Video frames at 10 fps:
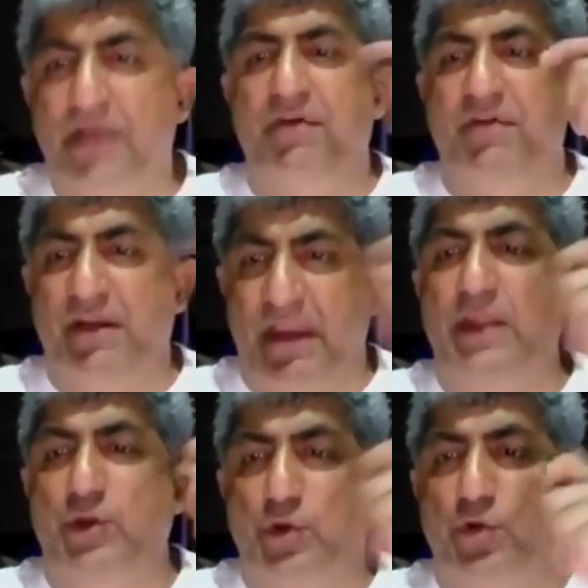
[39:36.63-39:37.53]
We will try
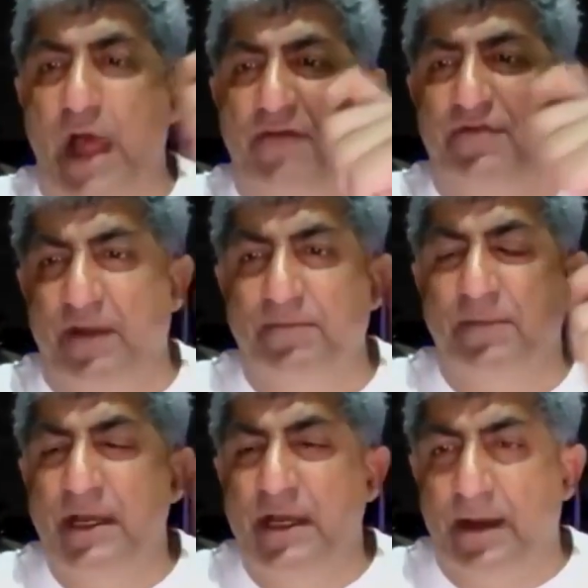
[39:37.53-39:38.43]
to have some
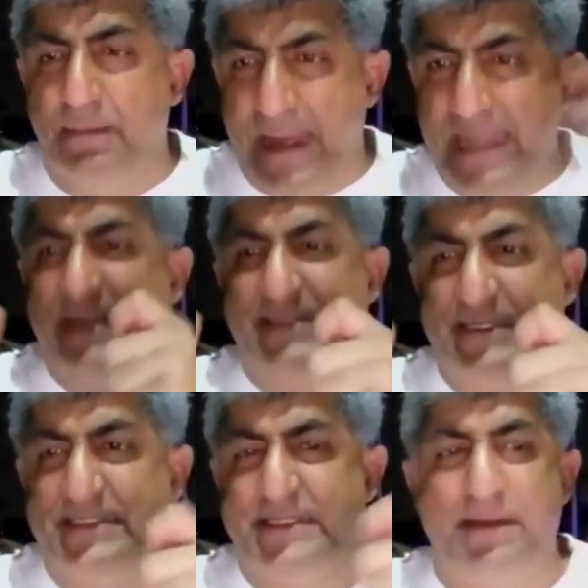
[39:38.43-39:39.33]
mic
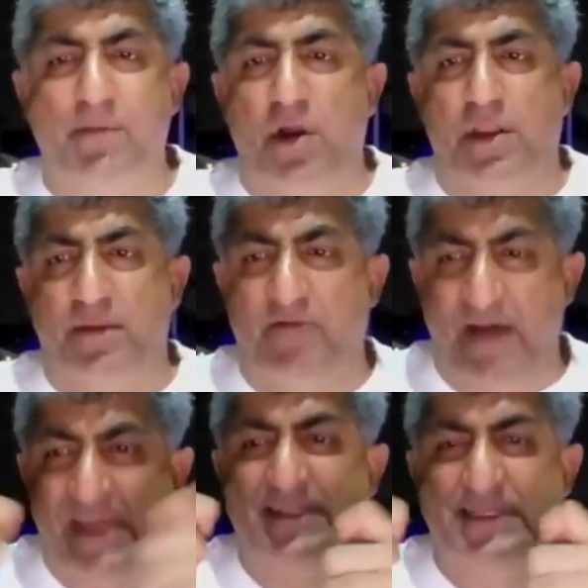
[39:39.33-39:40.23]
system or some
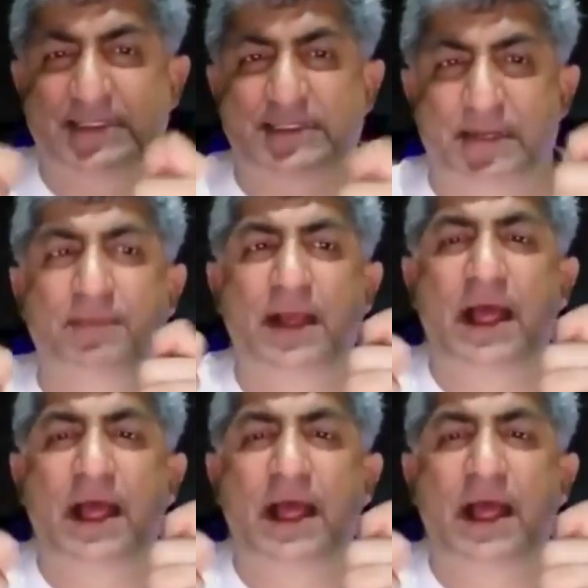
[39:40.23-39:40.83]
wire system.